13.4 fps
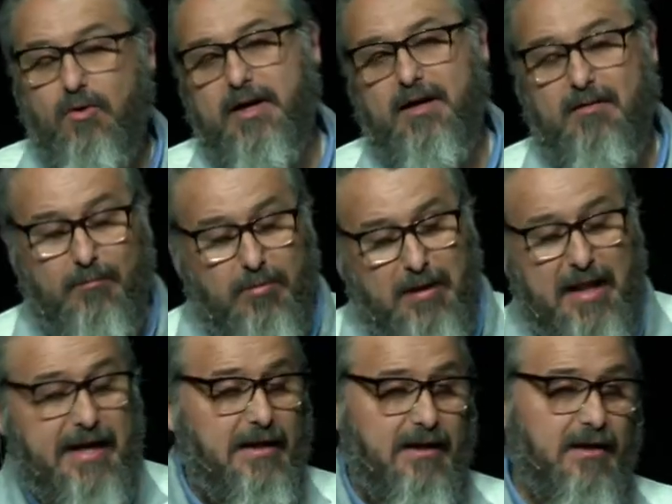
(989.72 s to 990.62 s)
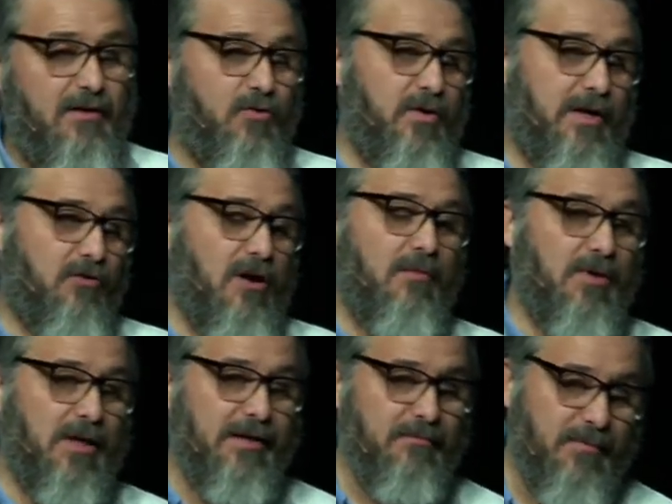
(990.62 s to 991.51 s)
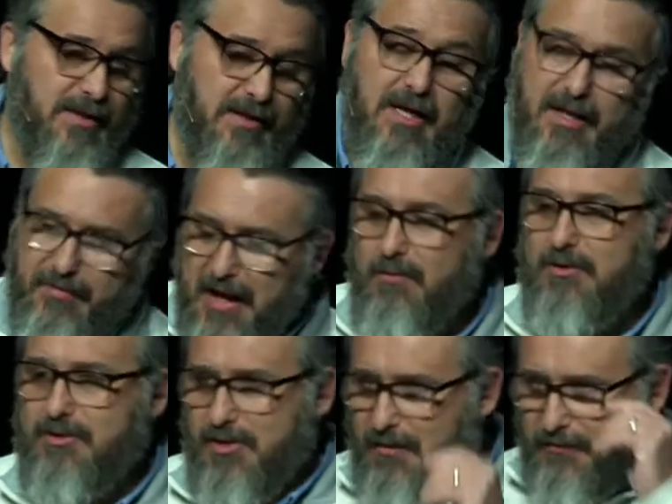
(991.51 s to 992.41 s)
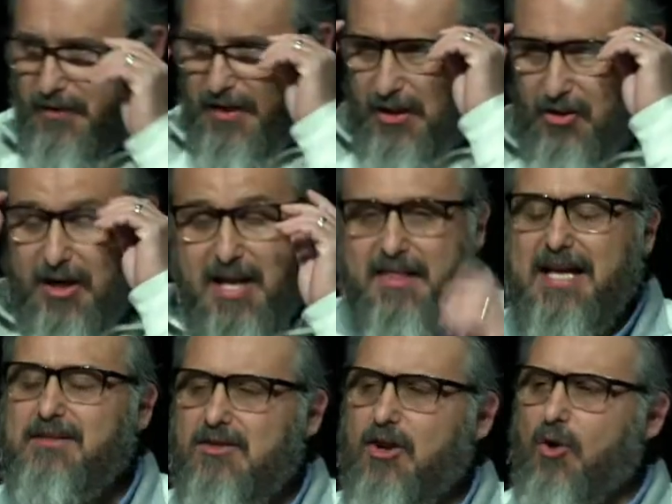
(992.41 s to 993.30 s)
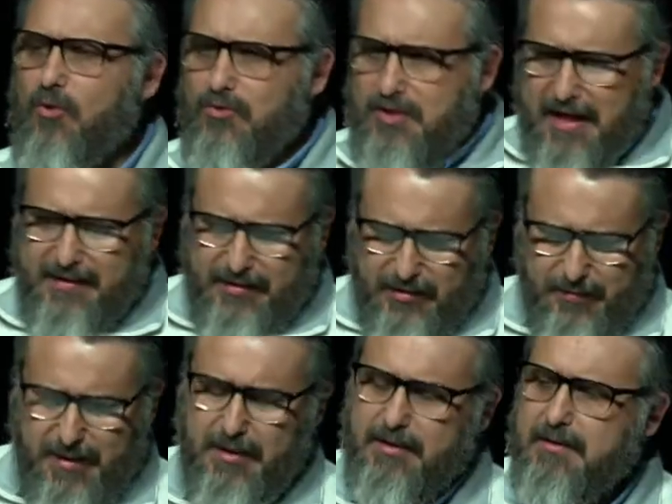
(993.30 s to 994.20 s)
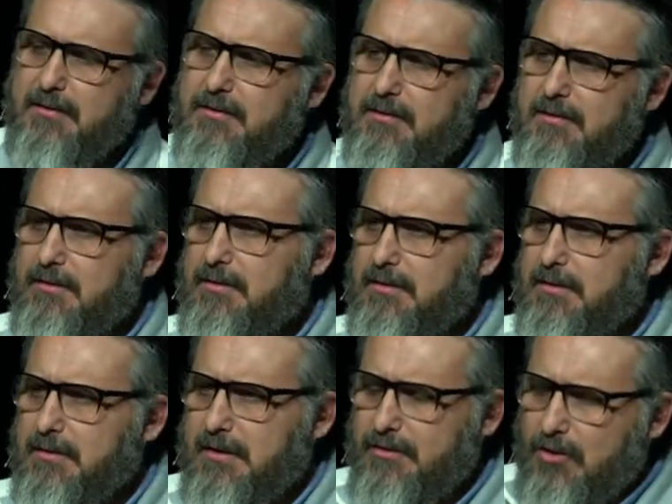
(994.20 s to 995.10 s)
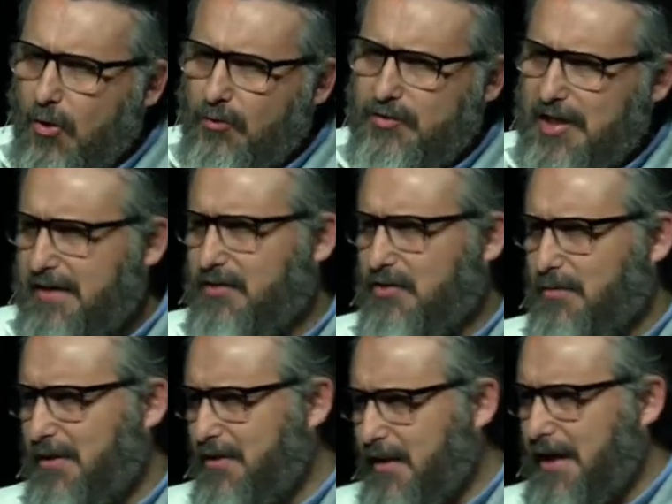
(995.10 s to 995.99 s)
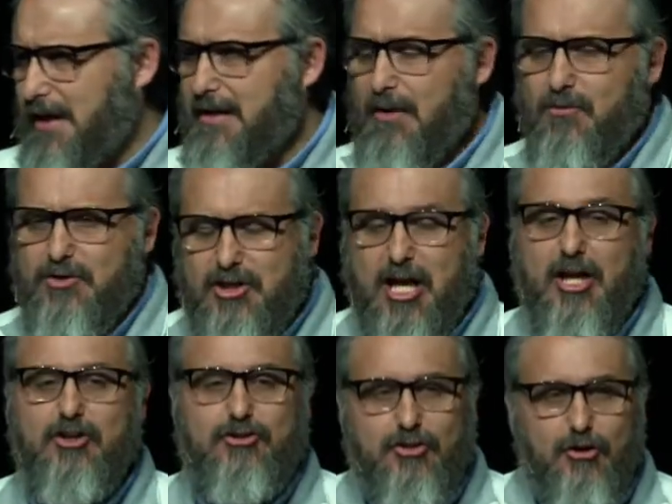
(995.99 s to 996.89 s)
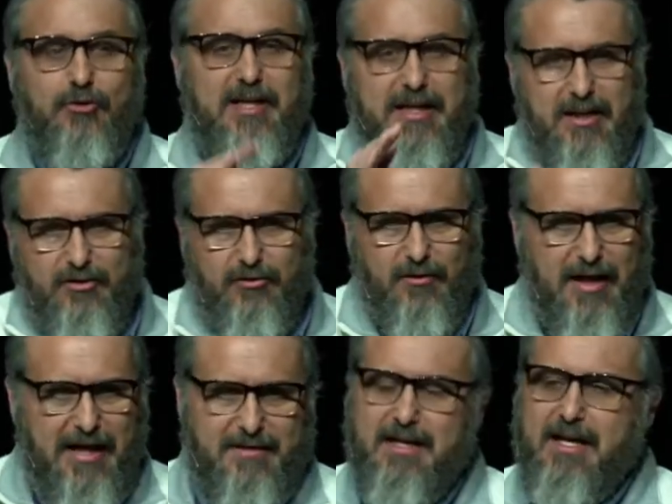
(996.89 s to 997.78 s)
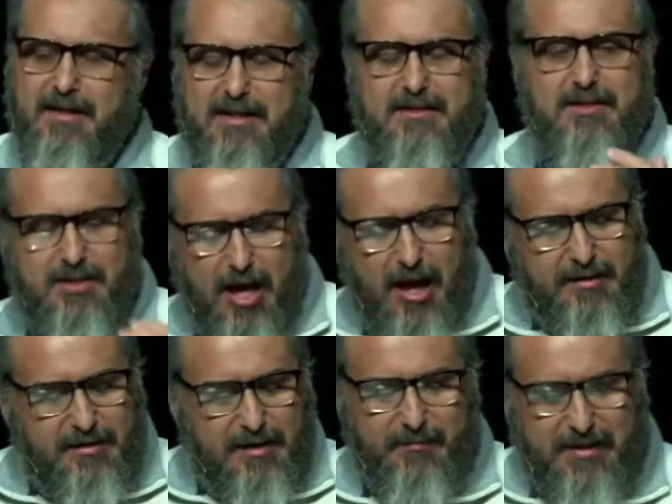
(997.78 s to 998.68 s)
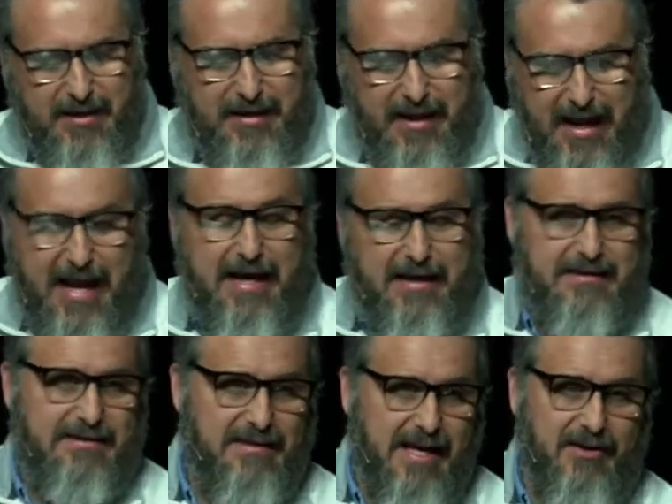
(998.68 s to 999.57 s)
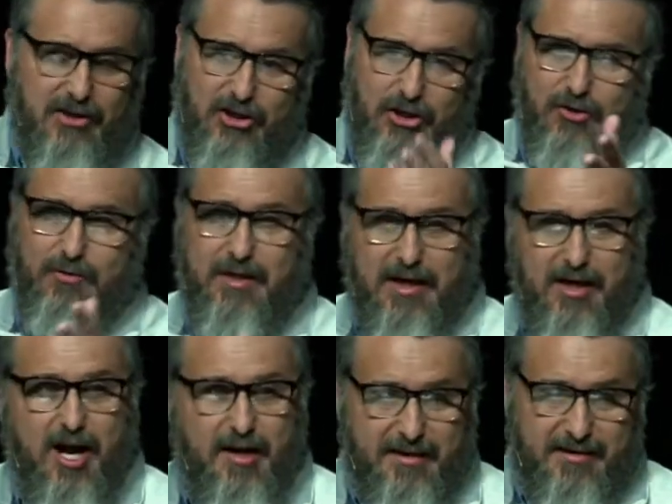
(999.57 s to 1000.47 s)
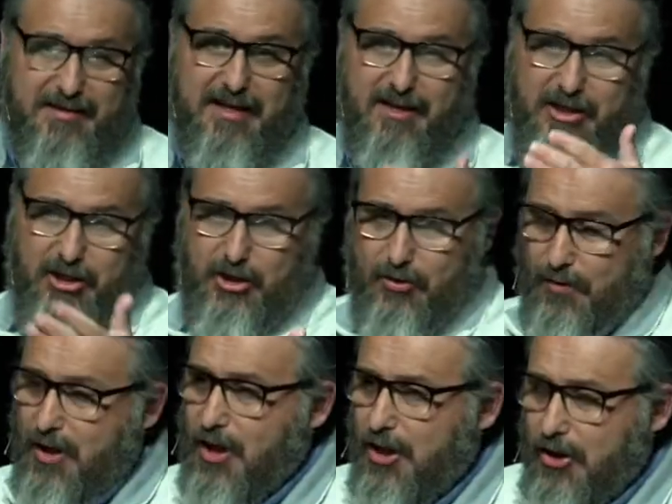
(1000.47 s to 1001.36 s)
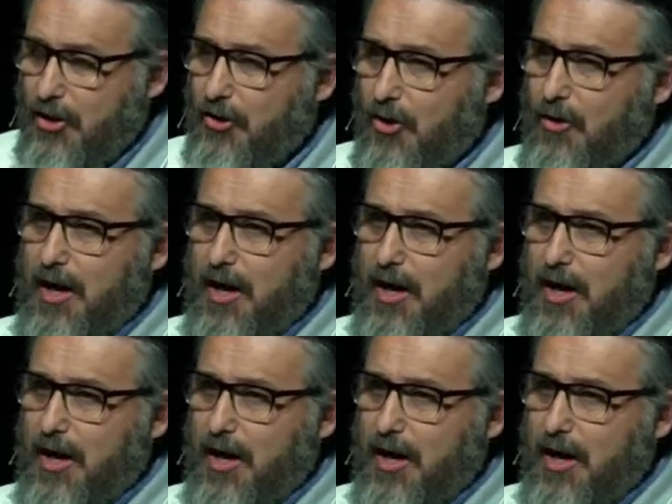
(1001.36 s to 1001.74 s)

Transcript: They didn't quit complaining and quit grumbling, but that was tough to hear. That's an Old Testament it's an Old Testament thing that was done to the Israelites. This is not something that I can say to you that God is telling you.